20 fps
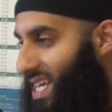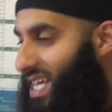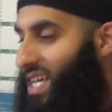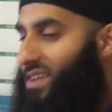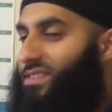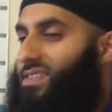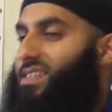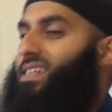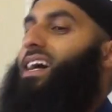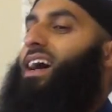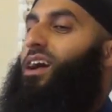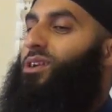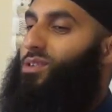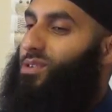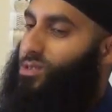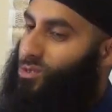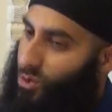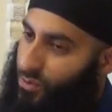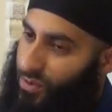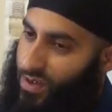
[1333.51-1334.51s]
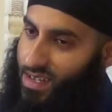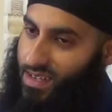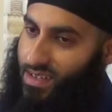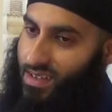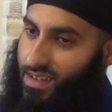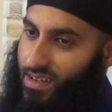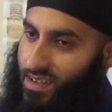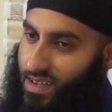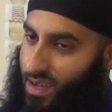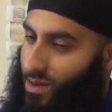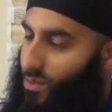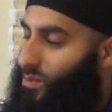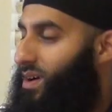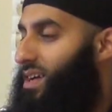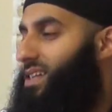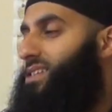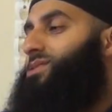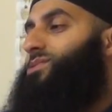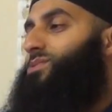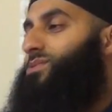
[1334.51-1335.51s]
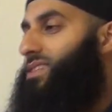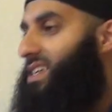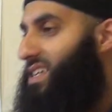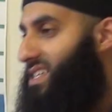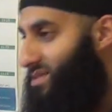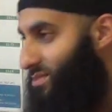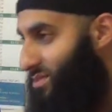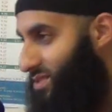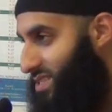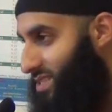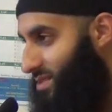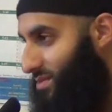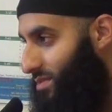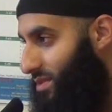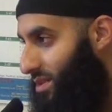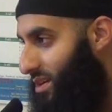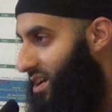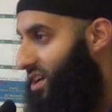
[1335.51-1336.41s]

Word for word: Even the guy who does kufr, we're going to still say he's a Muslim.